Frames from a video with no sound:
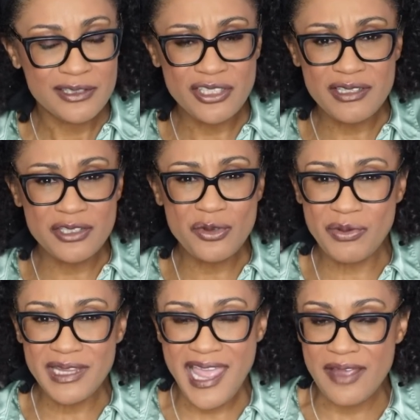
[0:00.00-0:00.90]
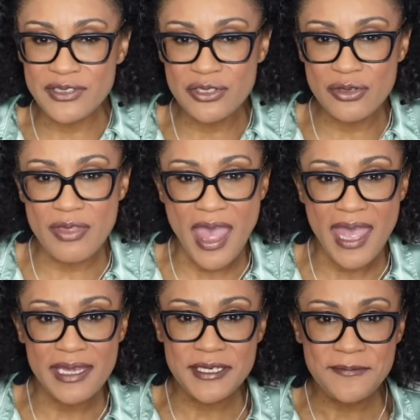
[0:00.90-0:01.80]
Do you really have to do
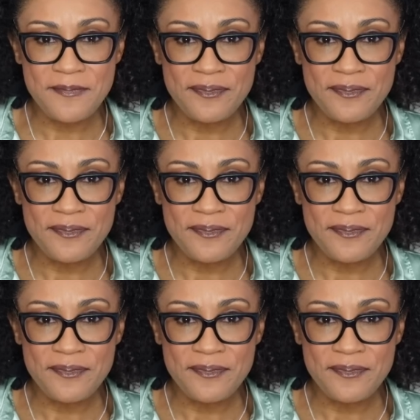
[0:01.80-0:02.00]
that?